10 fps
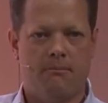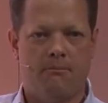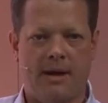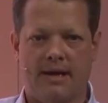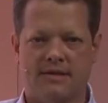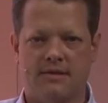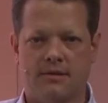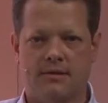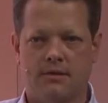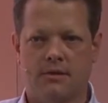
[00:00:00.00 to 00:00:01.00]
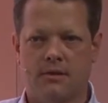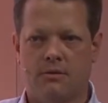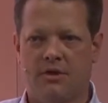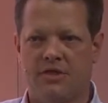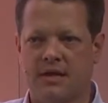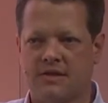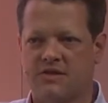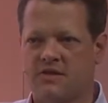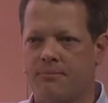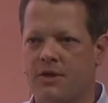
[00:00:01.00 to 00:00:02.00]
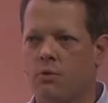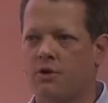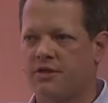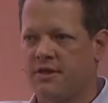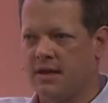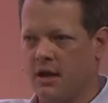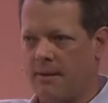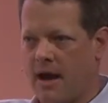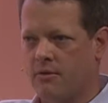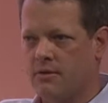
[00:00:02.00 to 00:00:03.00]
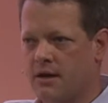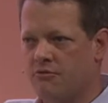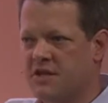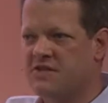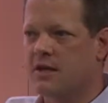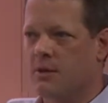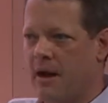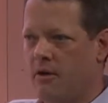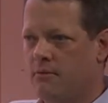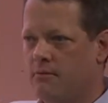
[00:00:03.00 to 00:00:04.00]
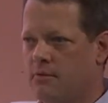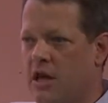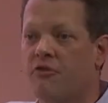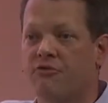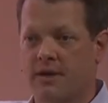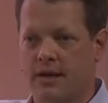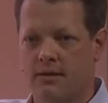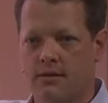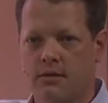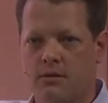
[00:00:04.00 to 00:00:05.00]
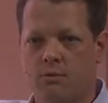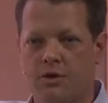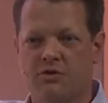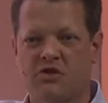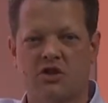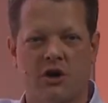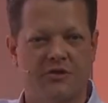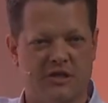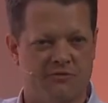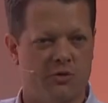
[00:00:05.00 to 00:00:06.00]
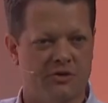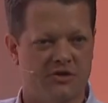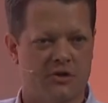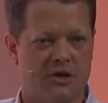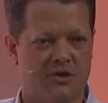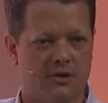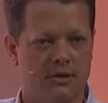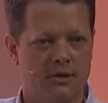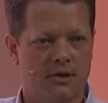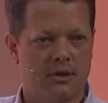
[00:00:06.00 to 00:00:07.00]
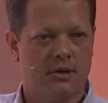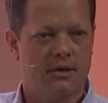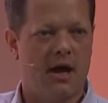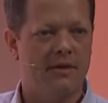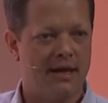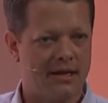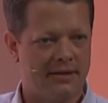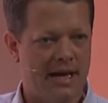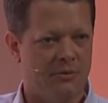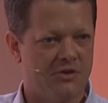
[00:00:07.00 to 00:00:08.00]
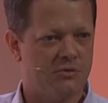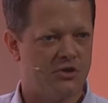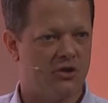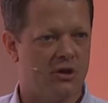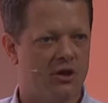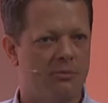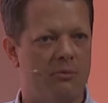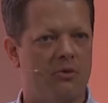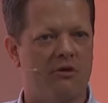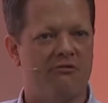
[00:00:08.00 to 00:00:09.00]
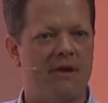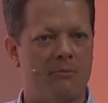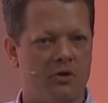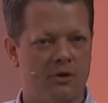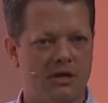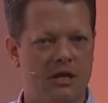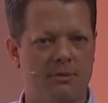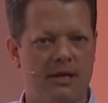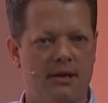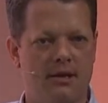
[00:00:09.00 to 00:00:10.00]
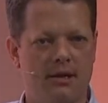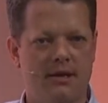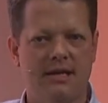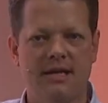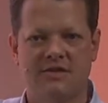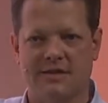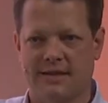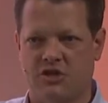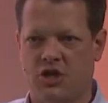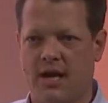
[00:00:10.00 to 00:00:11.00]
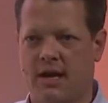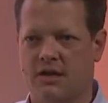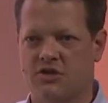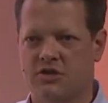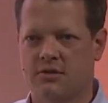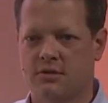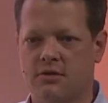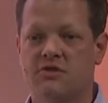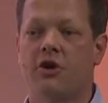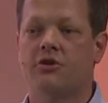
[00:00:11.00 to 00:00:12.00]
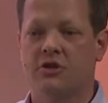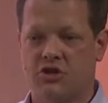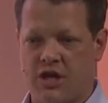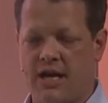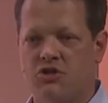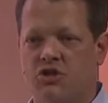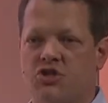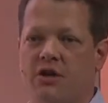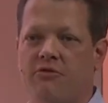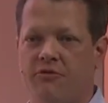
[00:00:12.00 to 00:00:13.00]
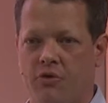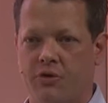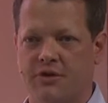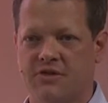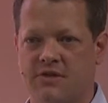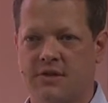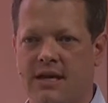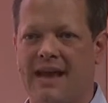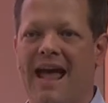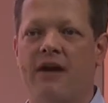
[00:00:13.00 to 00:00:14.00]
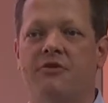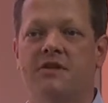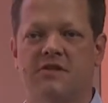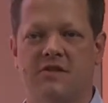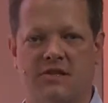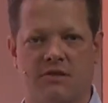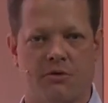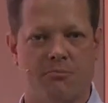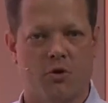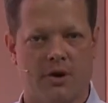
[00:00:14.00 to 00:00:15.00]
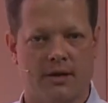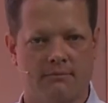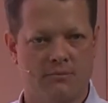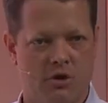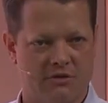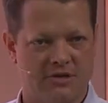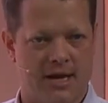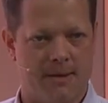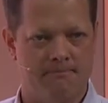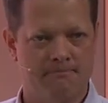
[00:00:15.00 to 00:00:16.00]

but we think it's something worth thinking about and reasoning about carefully when you start this folder structure. Unlike labels, which are a little bit more ephemeral and can be easily changed, it's harder to change and shuffle folders and have consistent reporting over time.